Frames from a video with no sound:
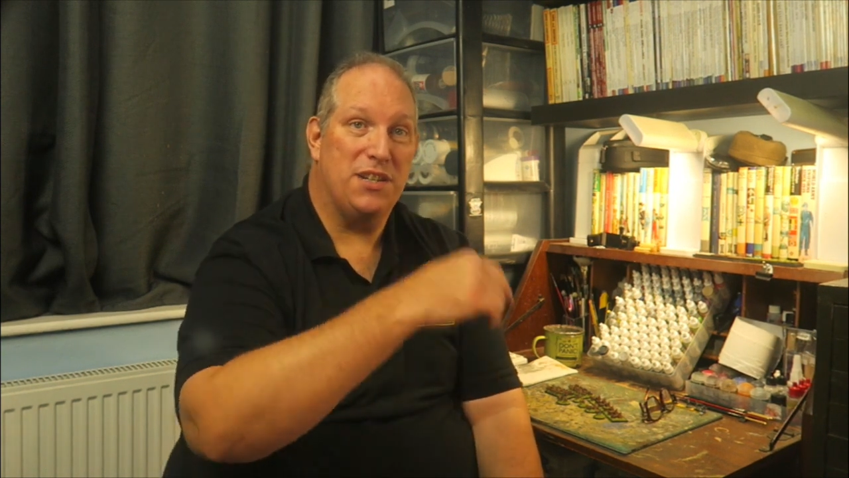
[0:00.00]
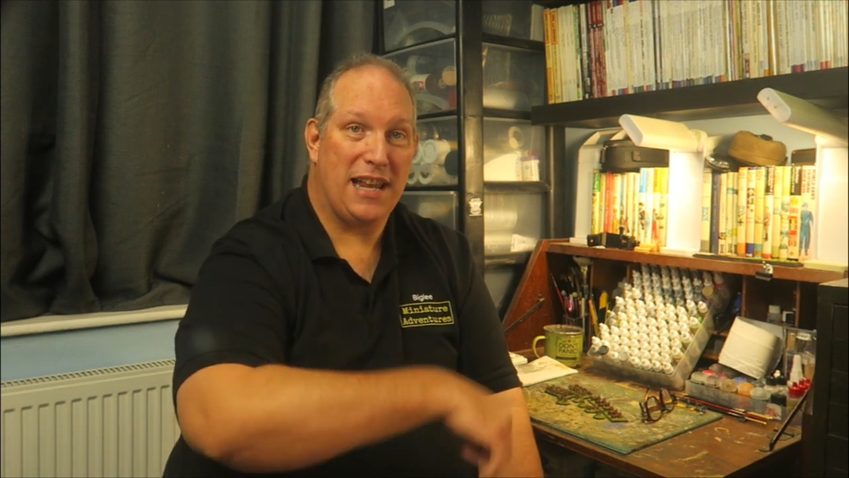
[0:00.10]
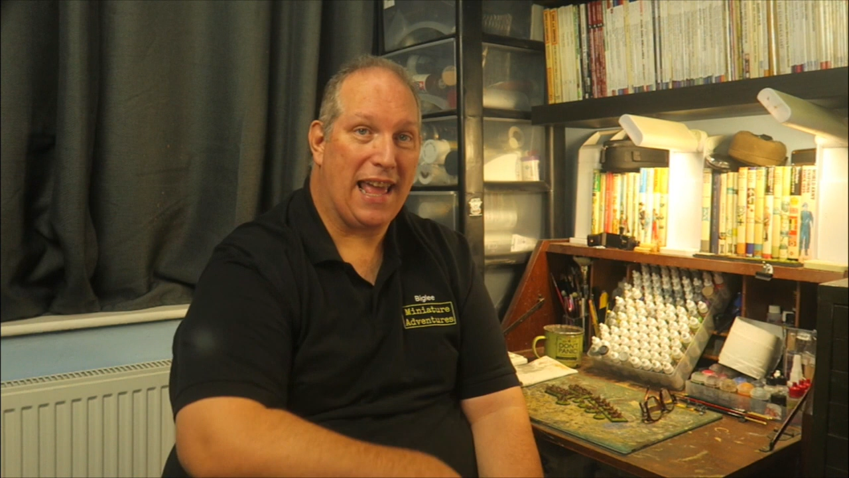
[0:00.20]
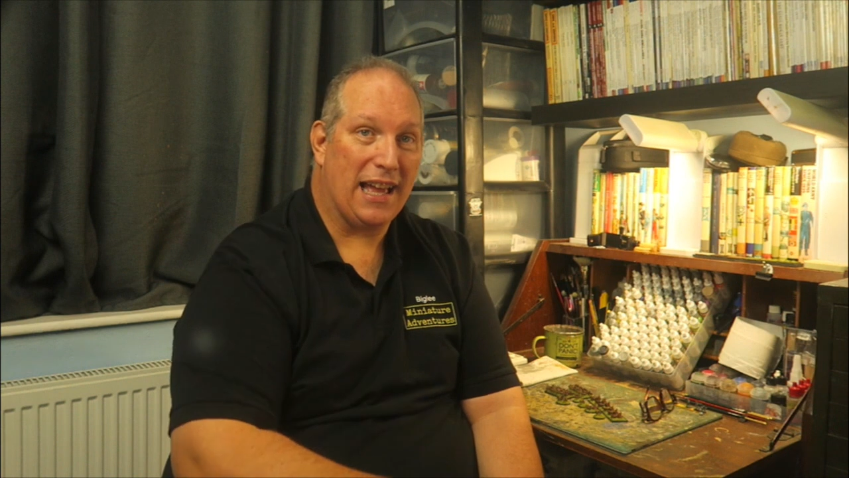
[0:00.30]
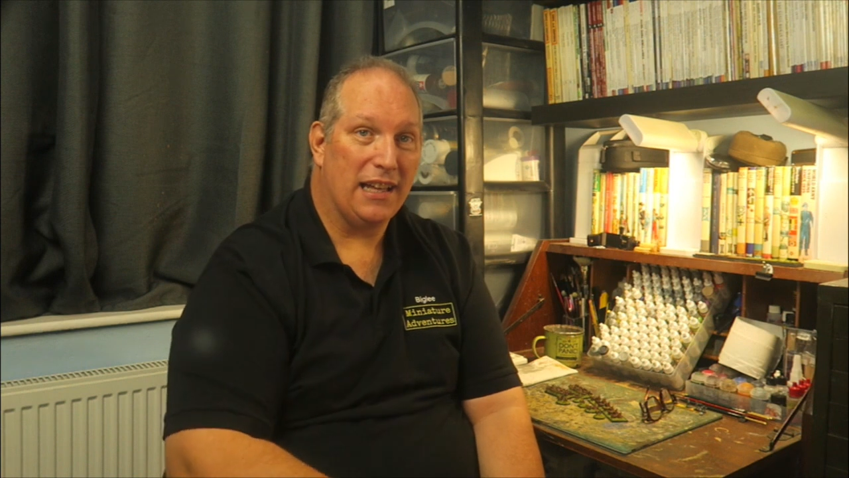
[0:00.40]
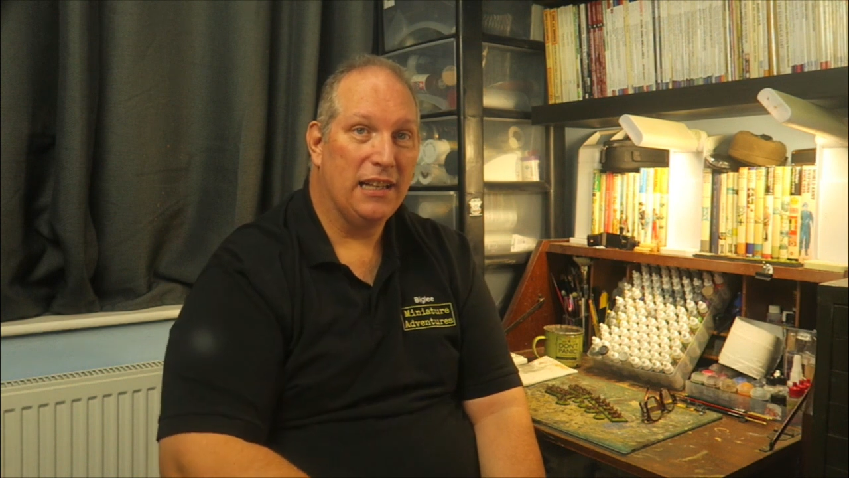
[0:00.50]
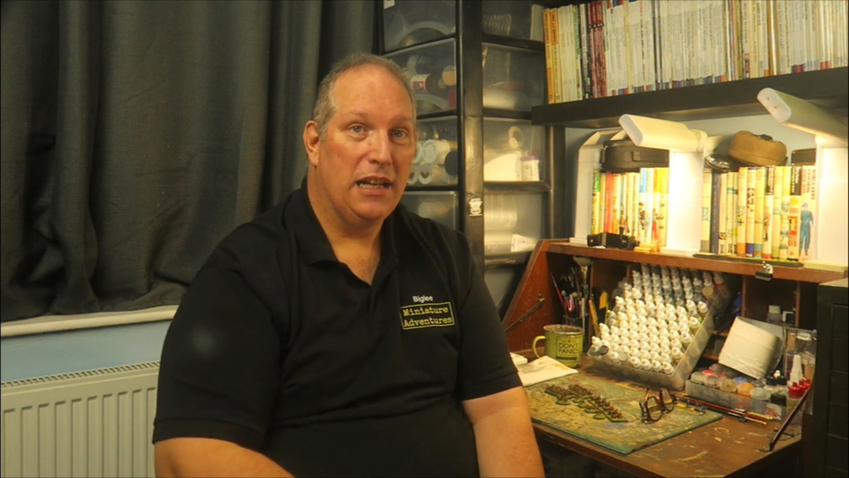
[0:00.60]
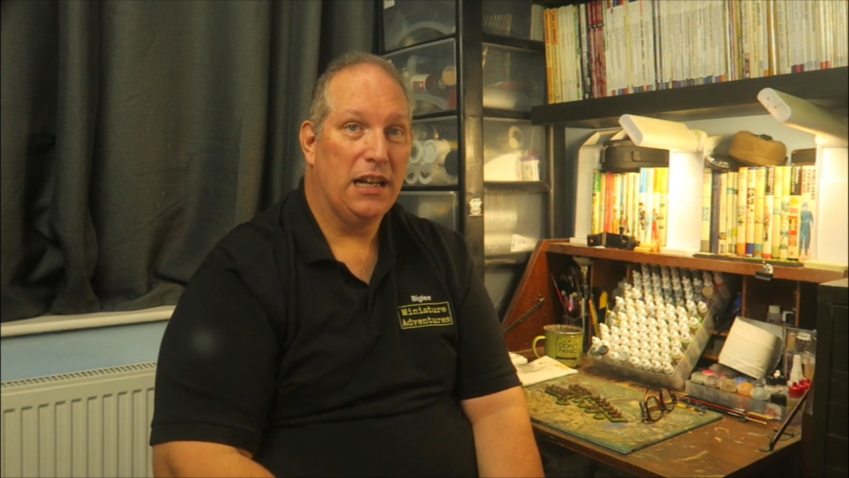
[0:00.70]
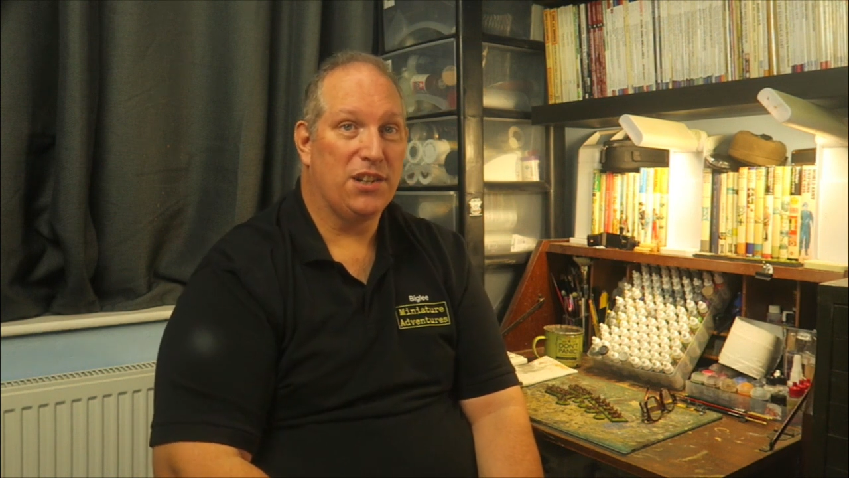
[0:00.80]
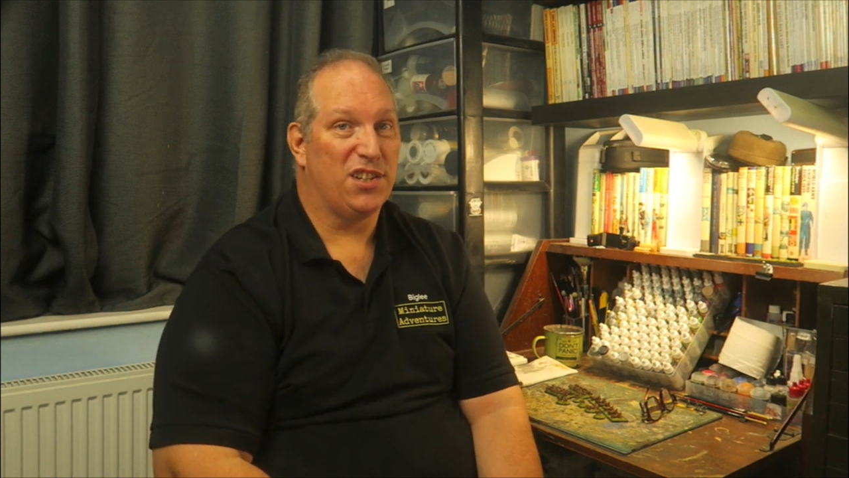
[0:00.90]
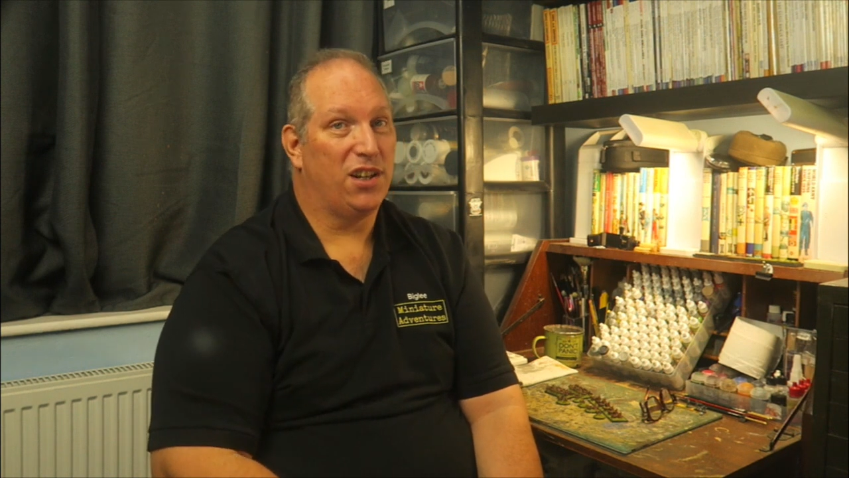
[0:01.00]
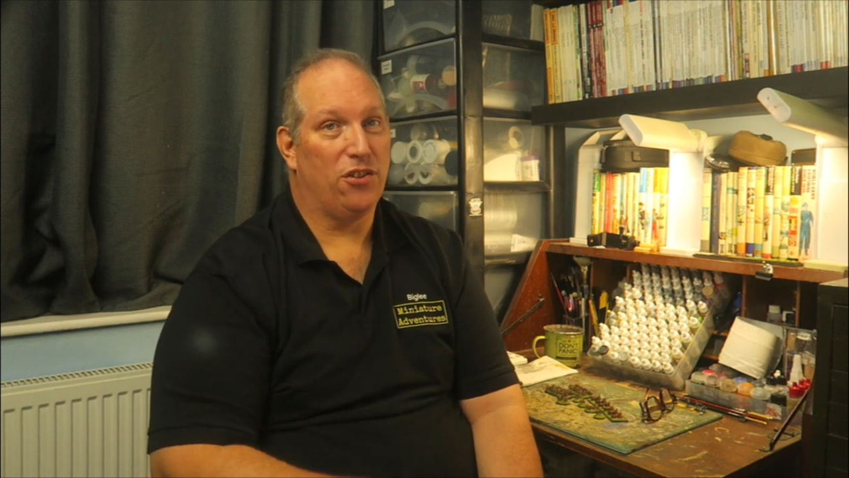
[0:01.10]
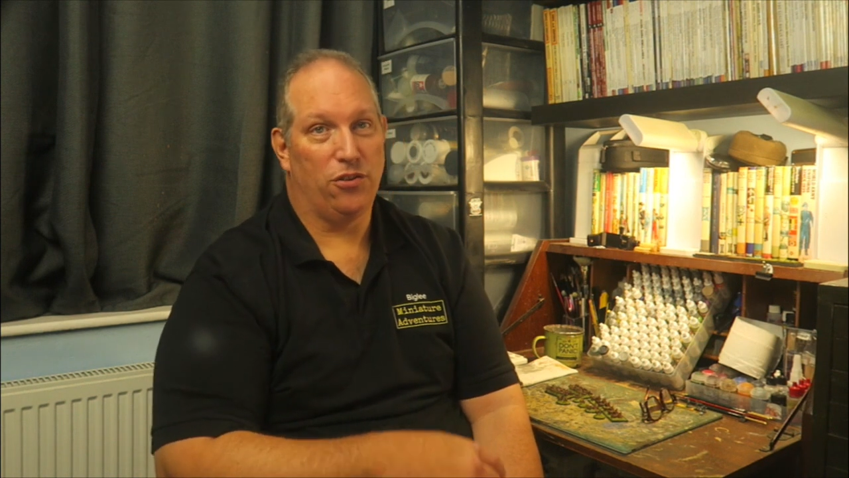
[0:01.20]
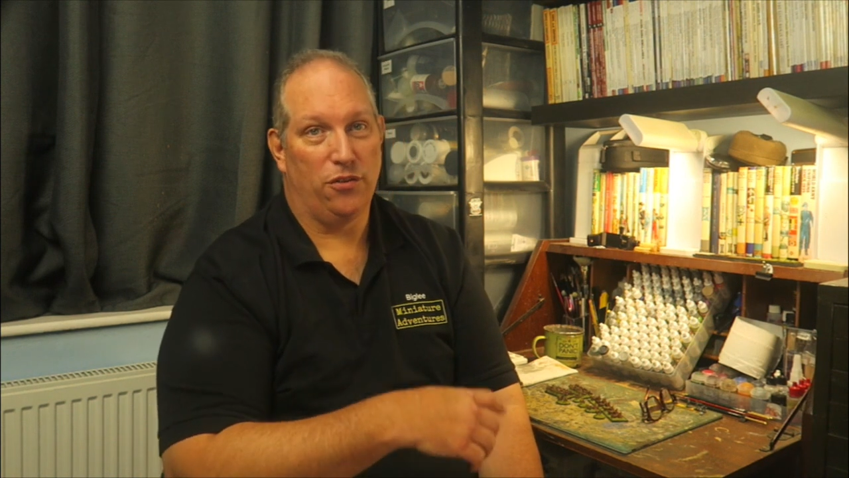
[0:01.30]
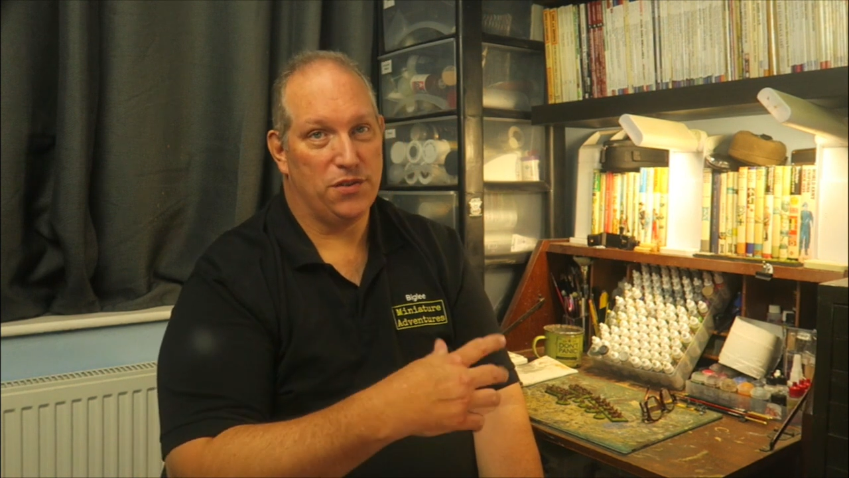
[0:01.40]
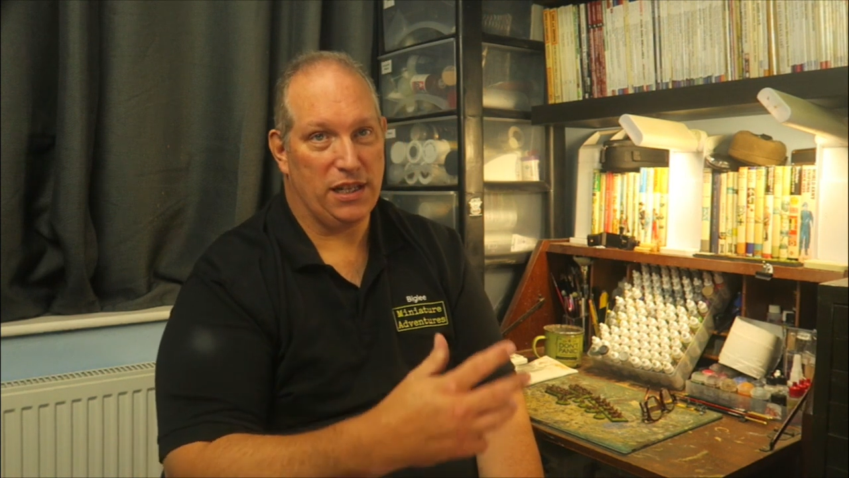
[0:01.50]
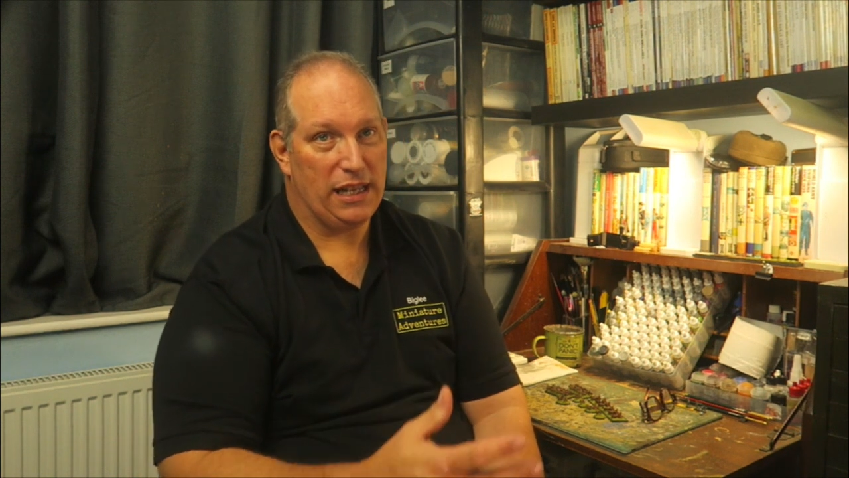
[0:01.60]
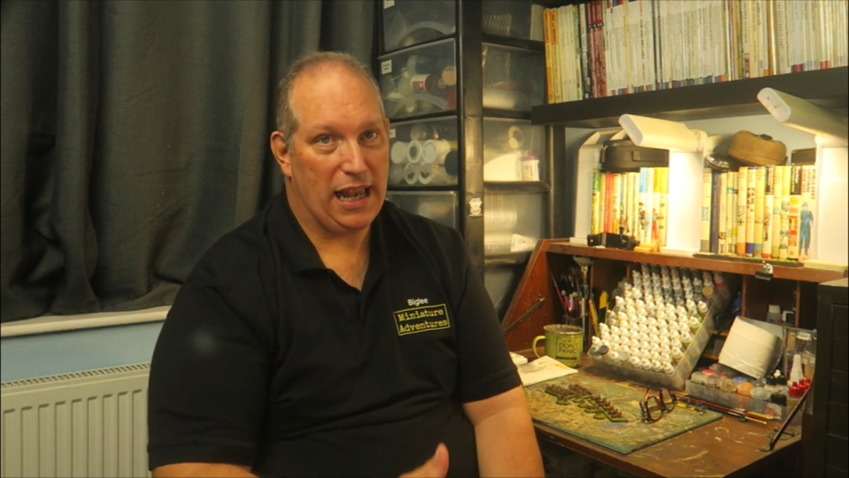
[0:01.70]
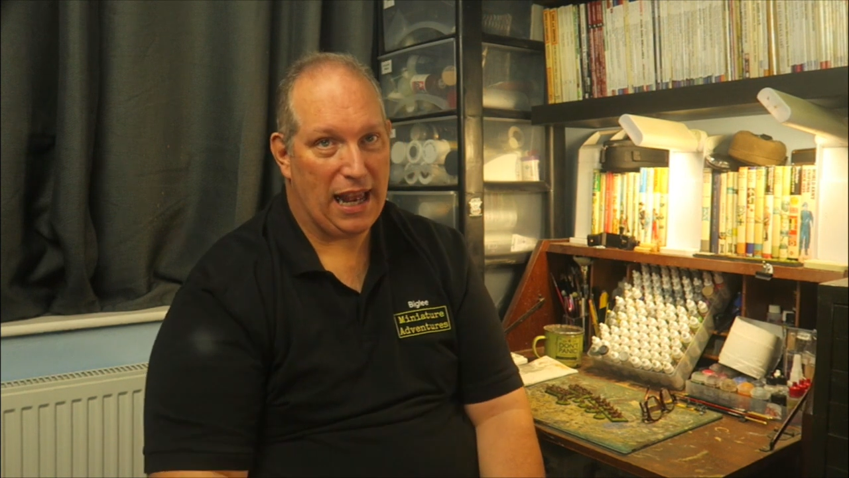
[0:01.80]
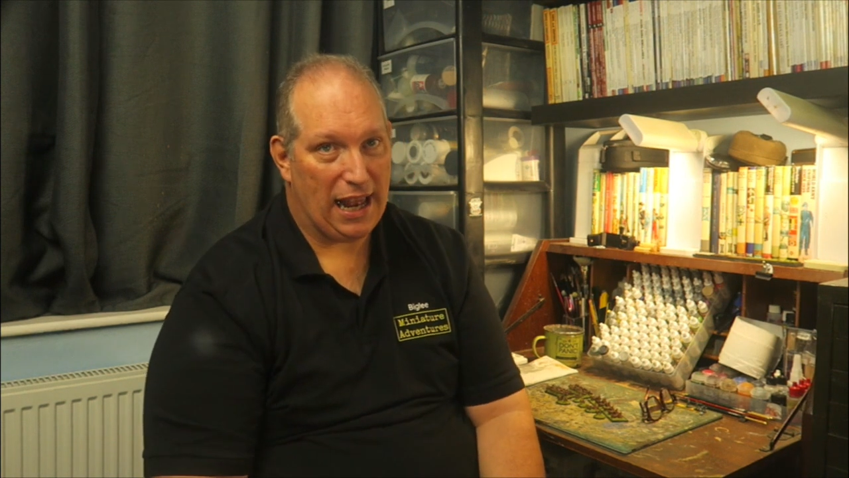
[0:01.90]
now, because I can't obviously